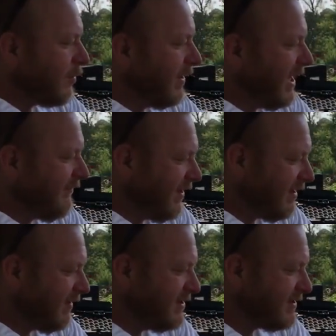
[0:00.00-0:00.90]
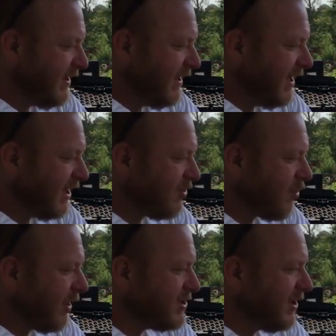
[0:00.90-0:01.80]
We have here is the
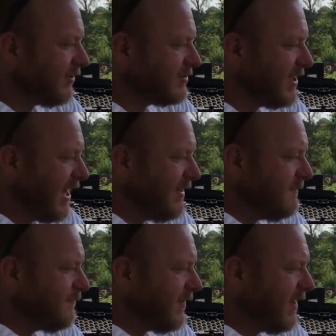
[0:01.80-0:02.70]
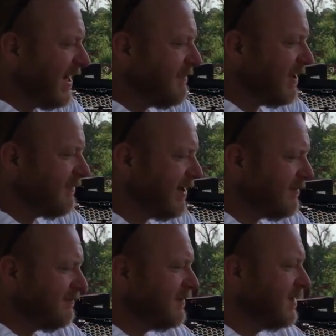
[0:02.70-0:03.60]
Quarter Circle 10
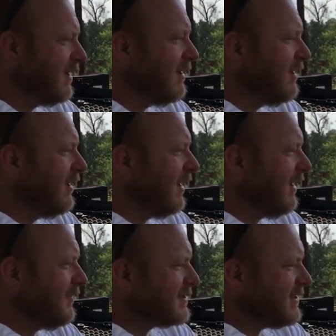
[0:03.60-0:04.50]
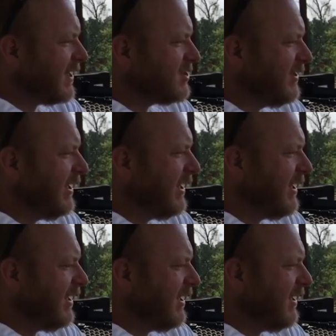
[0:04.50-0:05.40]
9mm. This is actually in
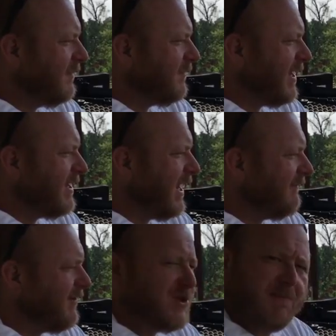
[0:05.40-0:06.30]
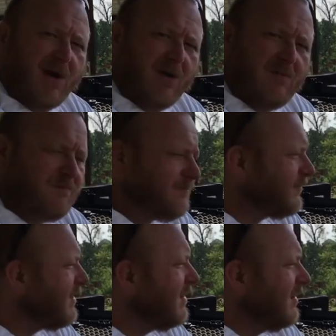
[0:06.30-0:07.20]
a 8.5-inch barrel.
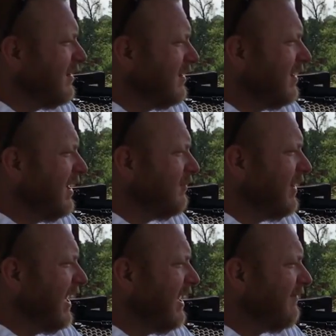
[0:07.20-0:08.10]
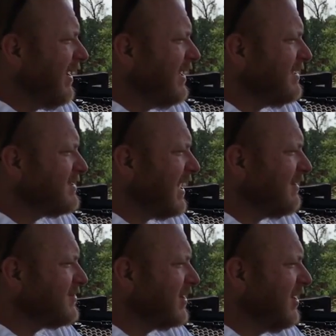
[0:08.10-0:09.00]
And we have a
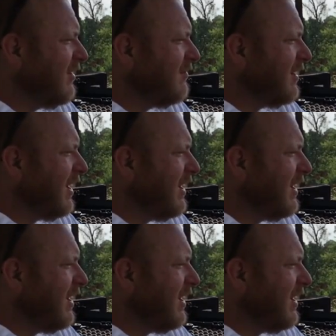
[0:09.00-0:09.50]
silencer coat